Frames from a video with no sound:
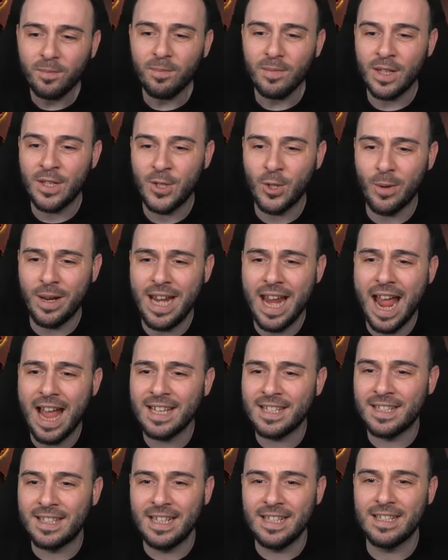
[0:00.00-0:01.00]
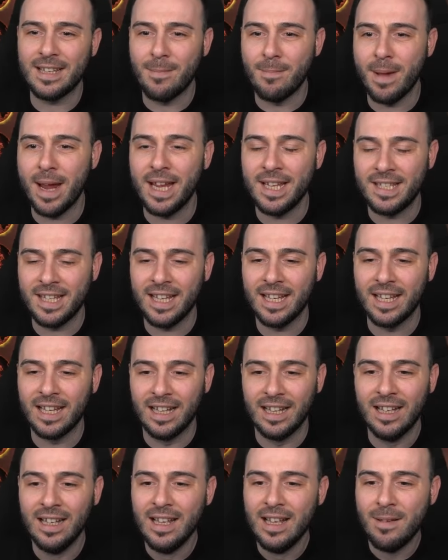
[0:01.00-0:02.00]
So he has this amazing
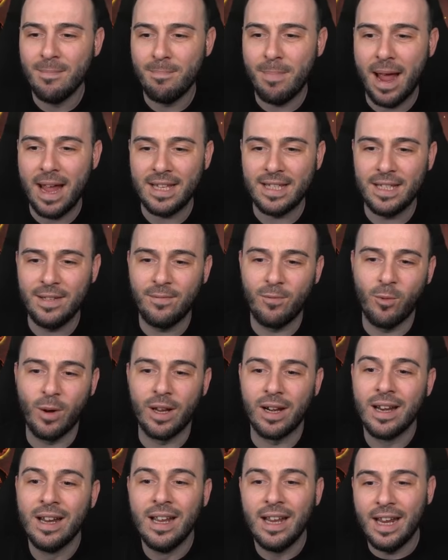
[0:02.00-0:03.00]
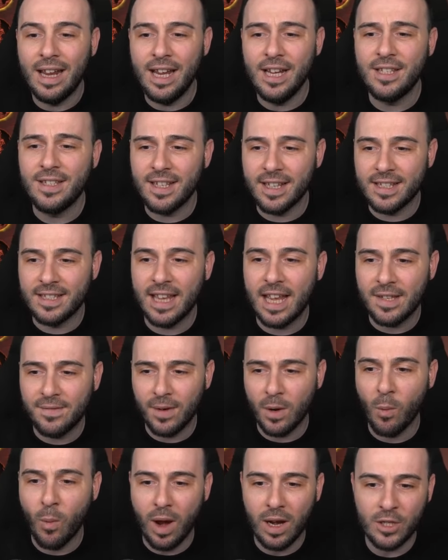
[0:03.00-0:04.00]
uh, passive where each successful
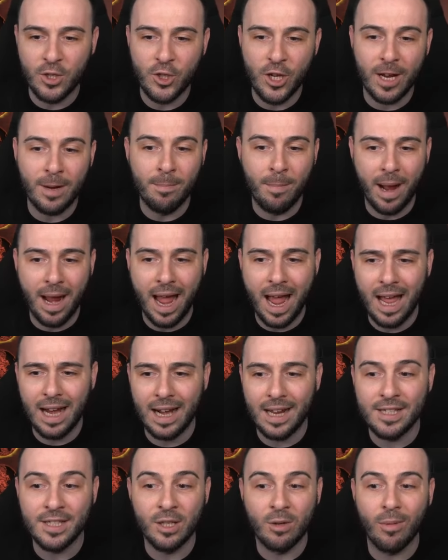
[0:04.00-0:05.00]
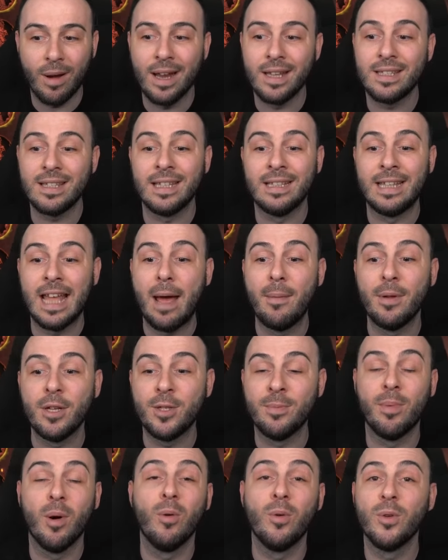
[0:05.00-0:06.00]
wall check by allies grants a damage
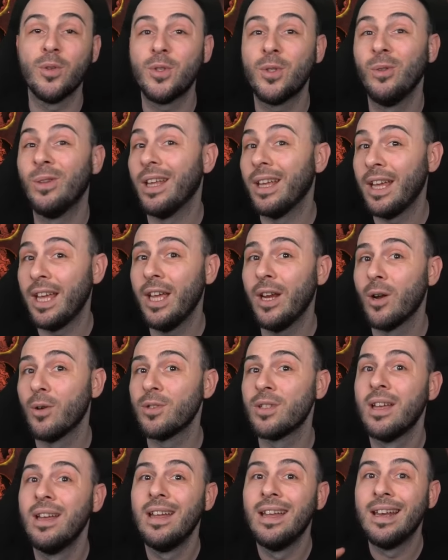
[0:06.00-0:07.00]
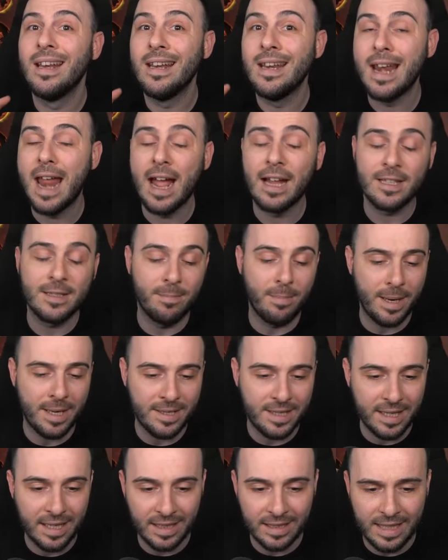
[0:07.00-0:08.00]
bonus to the hero's next
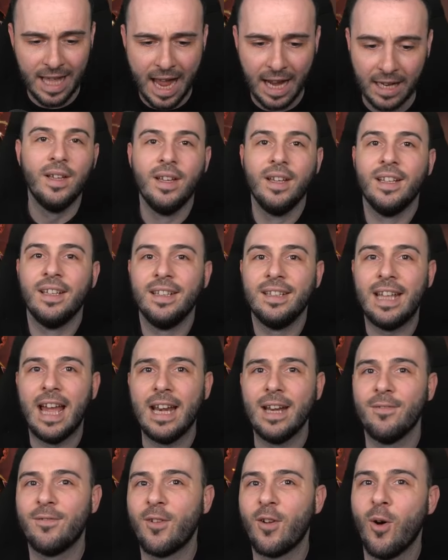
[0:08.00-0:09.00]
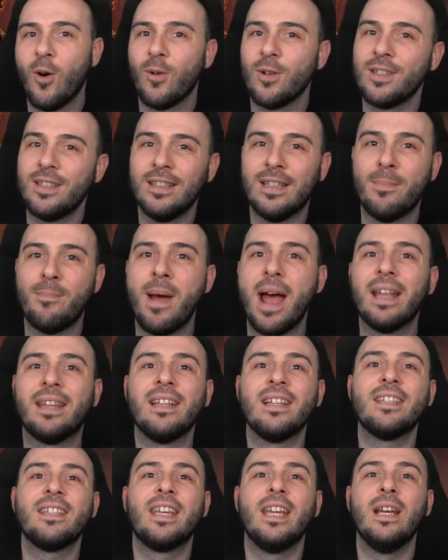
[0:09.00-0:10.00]
basic attack. Then, of course, the battle
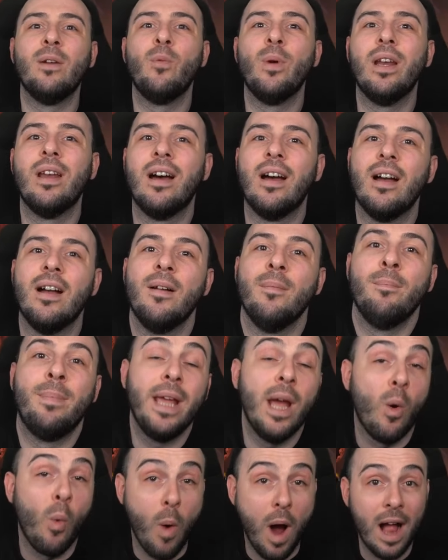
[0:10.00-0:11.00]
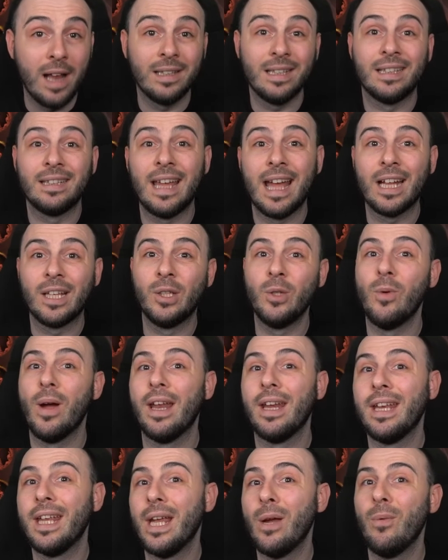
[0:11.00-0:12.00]
skill will uh, be a wild attack too, and
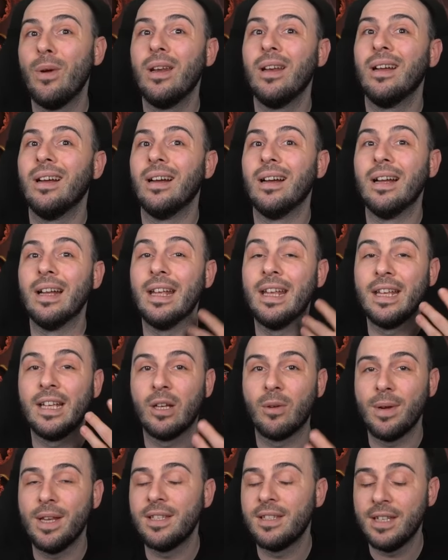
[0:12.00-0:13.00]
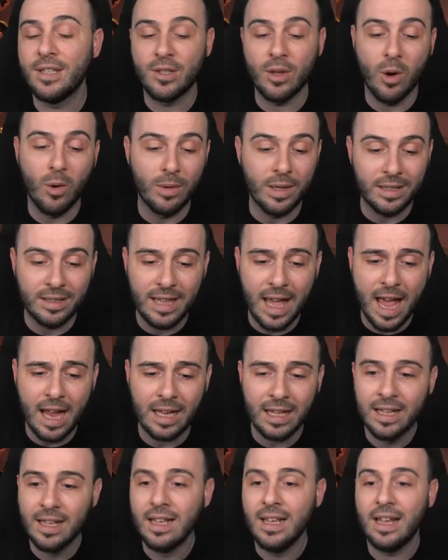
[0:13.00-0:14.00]
he will uh, increase his own
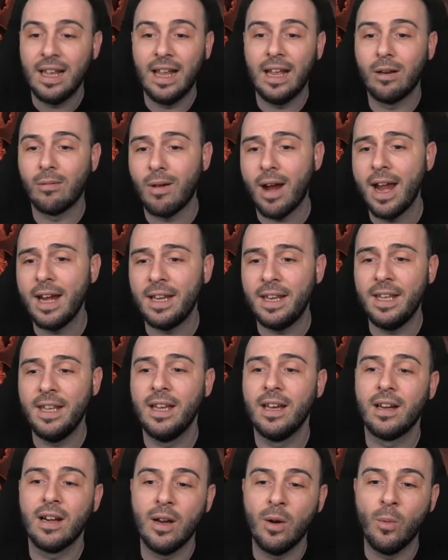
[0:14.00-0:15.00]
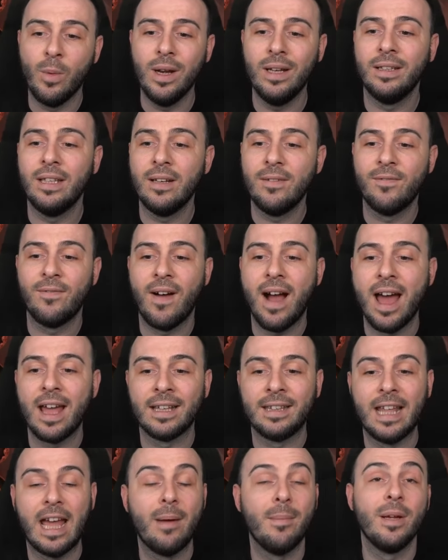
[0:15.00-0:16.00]
attack. And right here, will deal fire
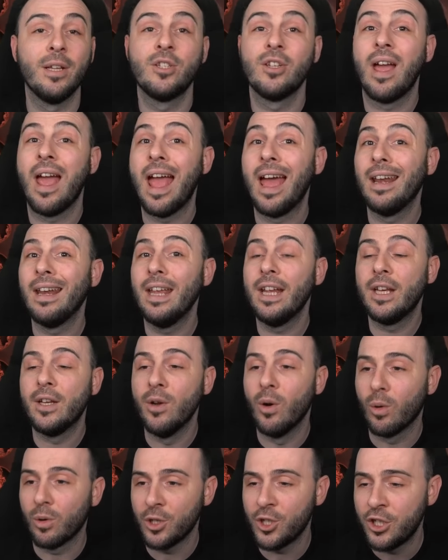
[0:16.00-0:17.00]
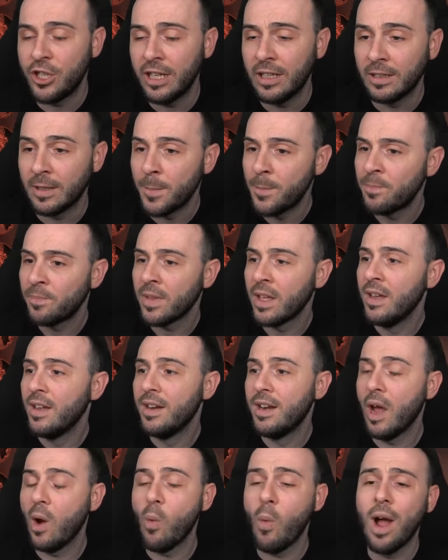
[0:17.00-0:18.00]
damage and ignore shield.
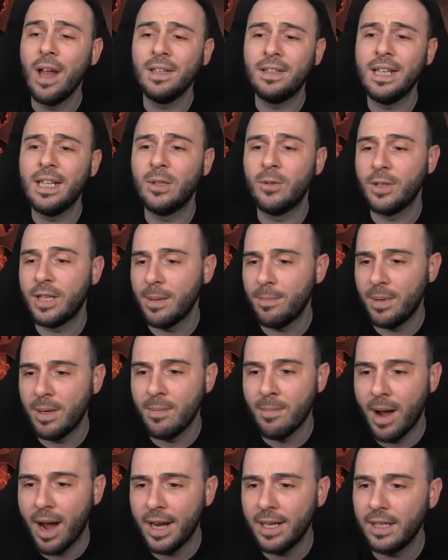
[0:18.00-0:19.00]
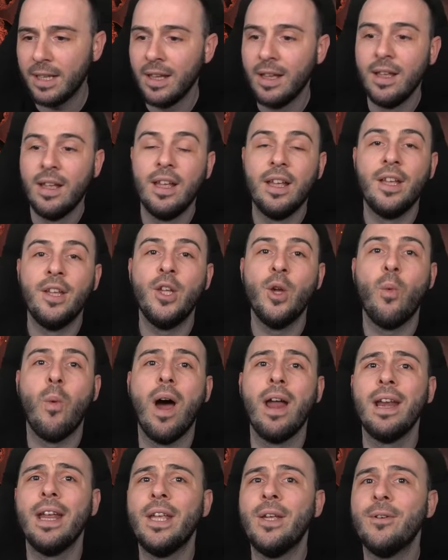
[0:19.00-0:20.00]
Now, one thing to keep in mind, you
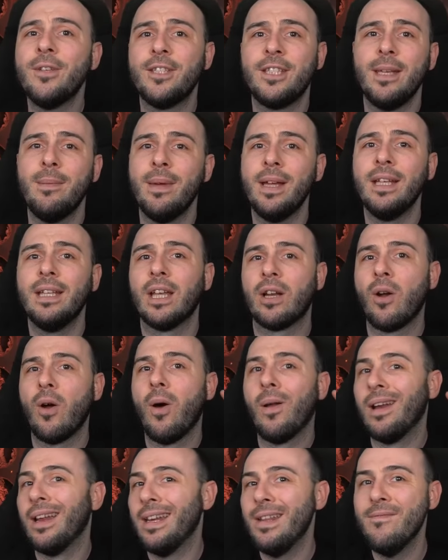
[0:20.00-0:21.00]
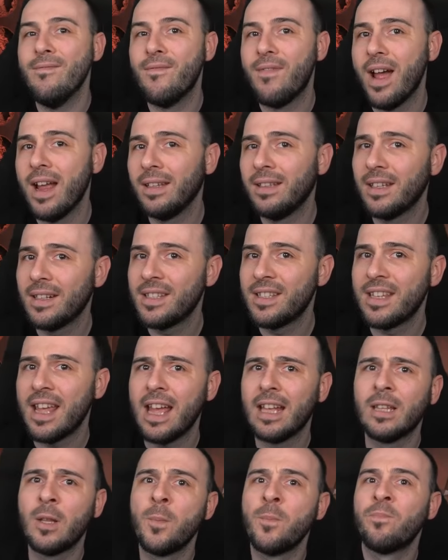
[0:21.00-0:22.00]
want to use him either on an inventor
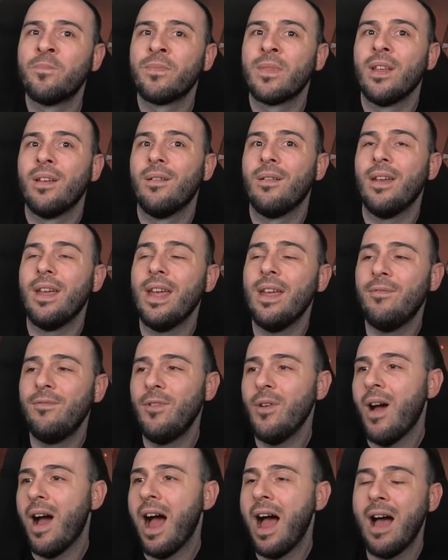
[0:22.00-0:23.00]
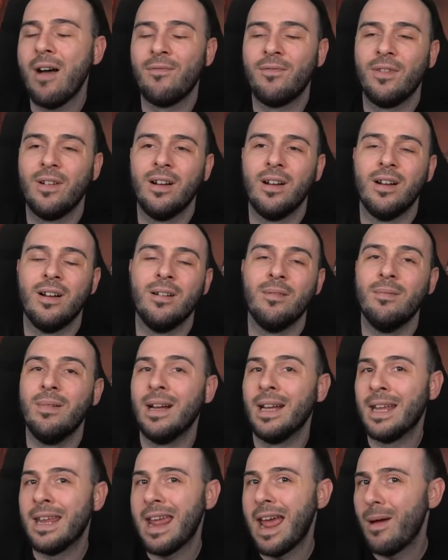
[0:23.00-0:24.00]
set if you have a, a,
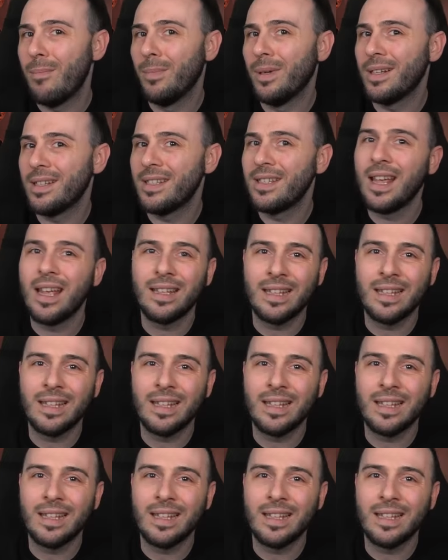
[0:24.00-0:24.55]
gambler set